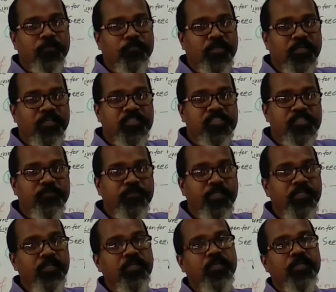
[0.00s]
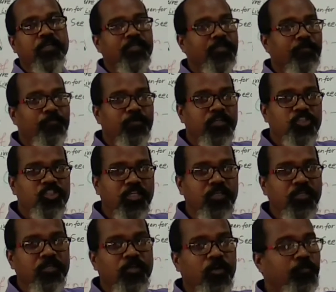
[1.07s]
been receiving
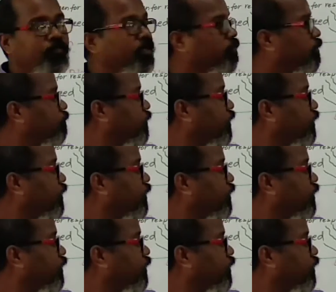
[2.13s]
temperature, optimum